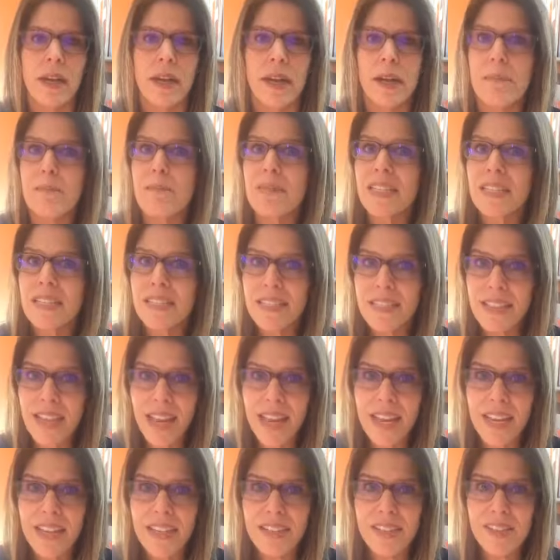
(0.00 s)

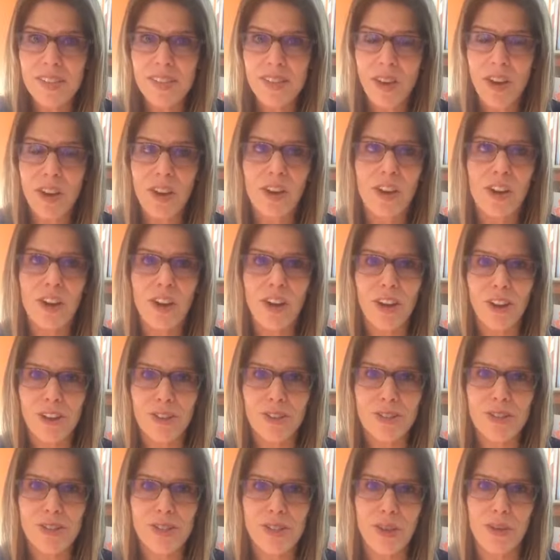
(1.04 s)
Mistakes are
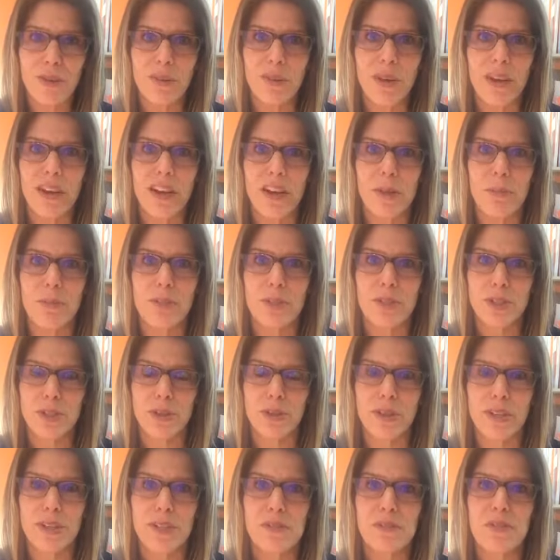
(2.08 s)
also great
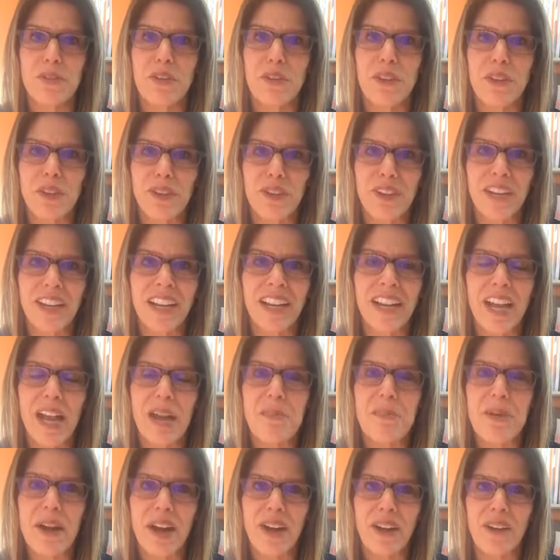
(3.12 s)
opportunities for learning
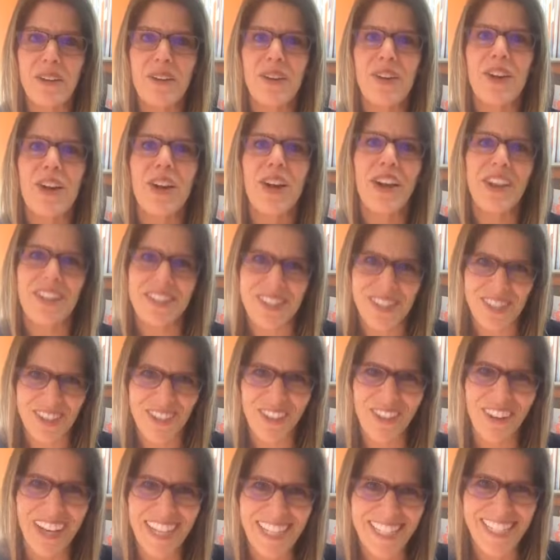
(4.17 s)
about
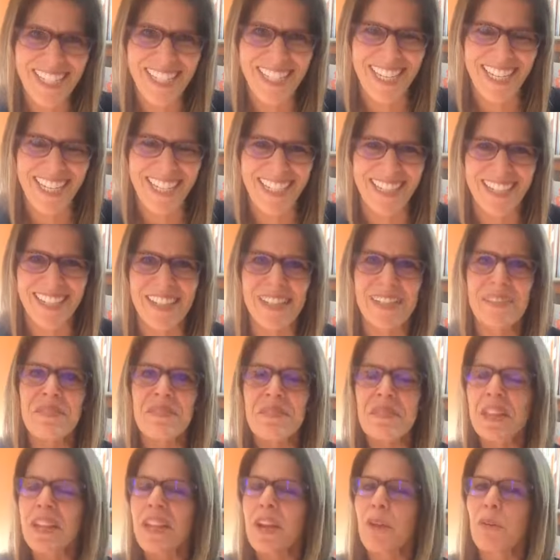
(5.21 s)
consequences,
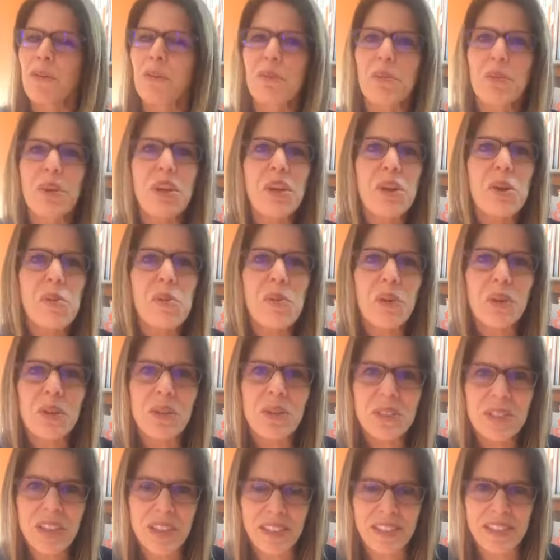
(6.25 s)
real
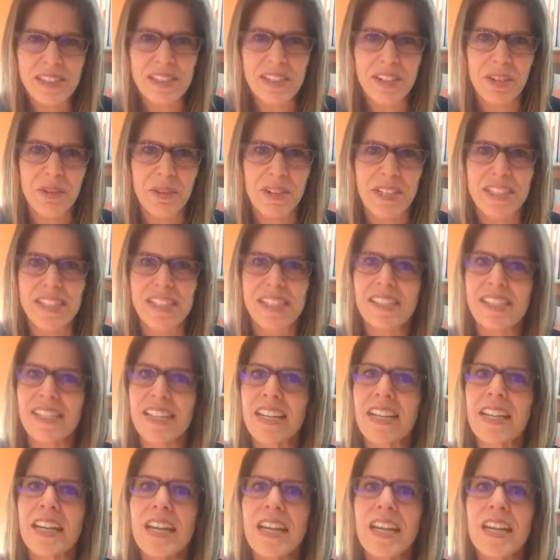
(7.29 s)
world consequences.
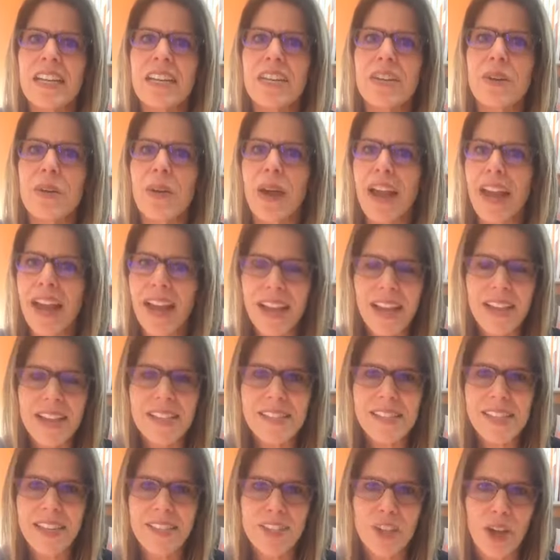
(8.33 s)
And,
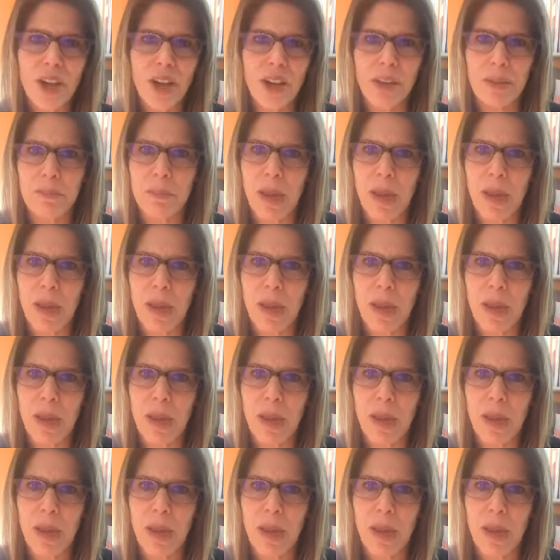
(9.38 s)
as I talk in my